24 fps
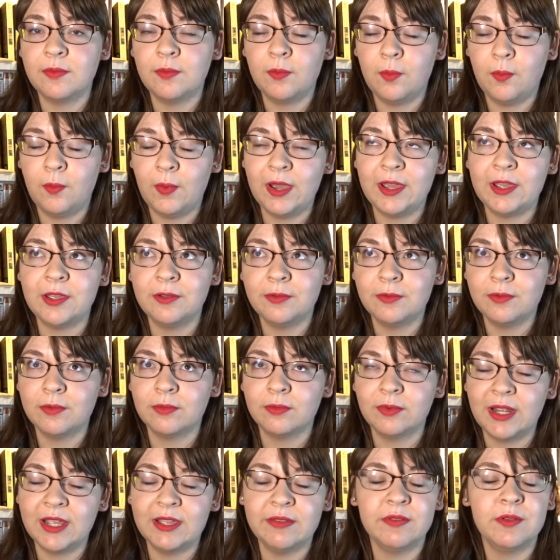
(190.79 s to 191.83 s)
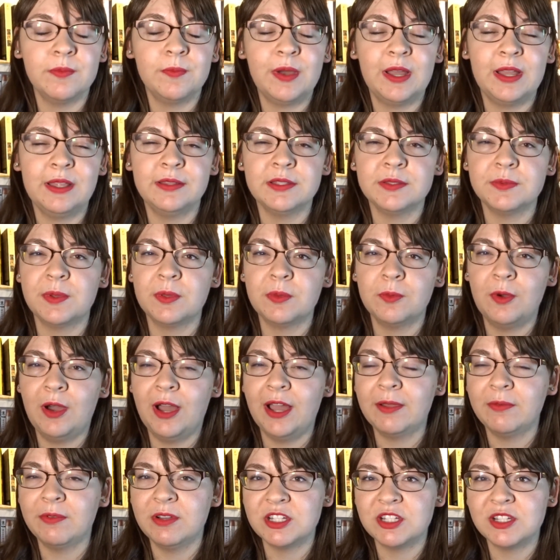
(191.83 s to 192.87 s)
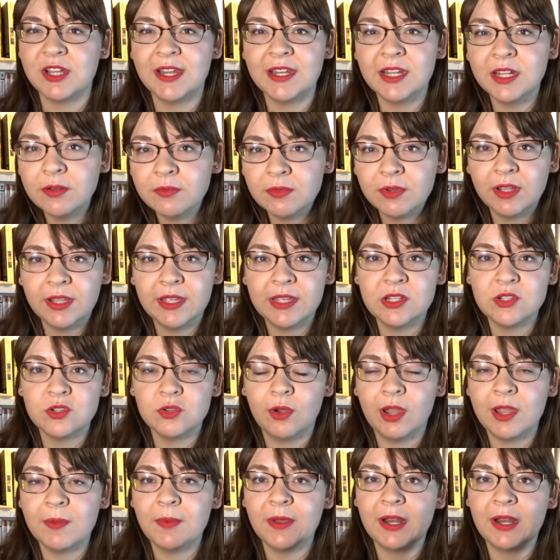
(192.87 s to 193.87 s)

White Raven by Elizabeth Wine, which I didn't really enjoy,